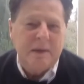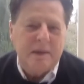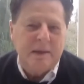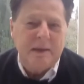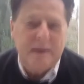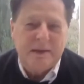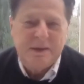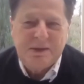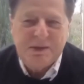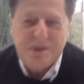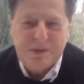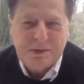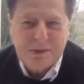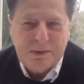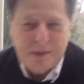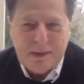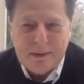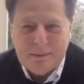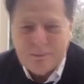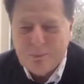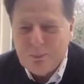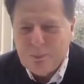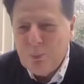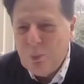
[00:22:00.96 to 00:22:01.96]
It's
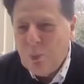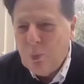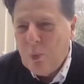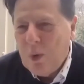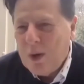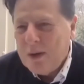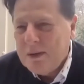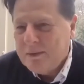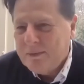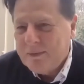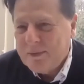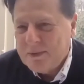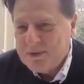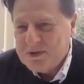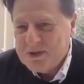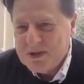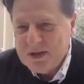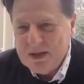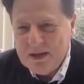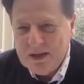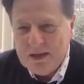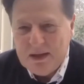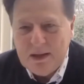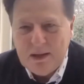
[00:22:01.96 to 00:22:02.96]
wonderful
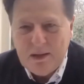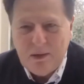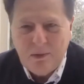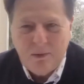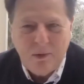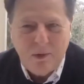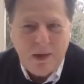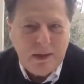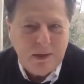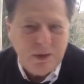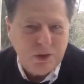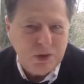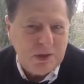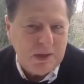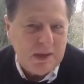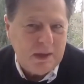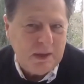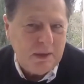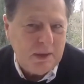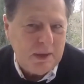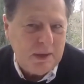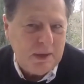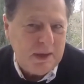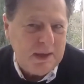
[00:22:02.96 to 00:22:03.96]
skiing, great
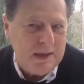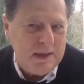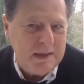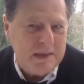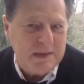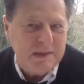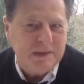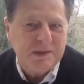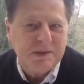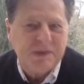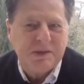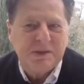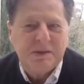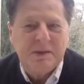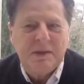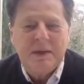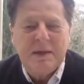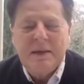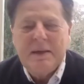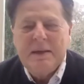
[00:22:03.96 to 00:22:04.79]
chalets.